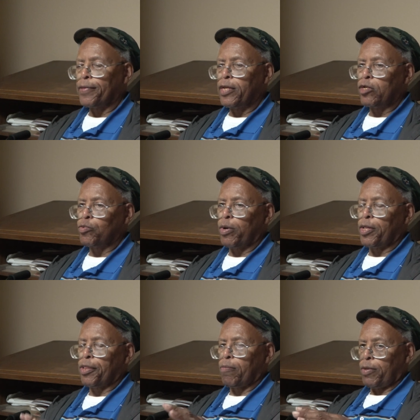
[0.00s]
deals
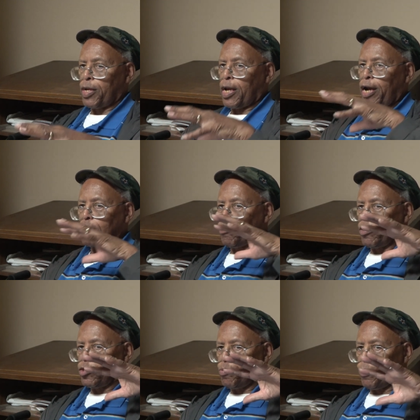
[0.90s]
with when the
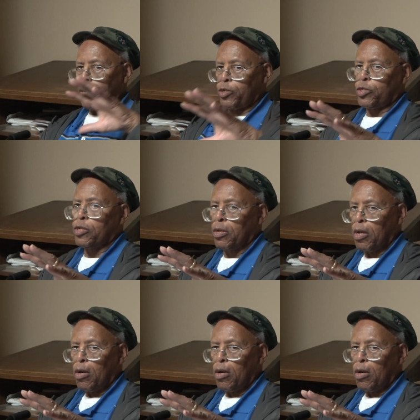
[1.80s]
gospel is preached, mm.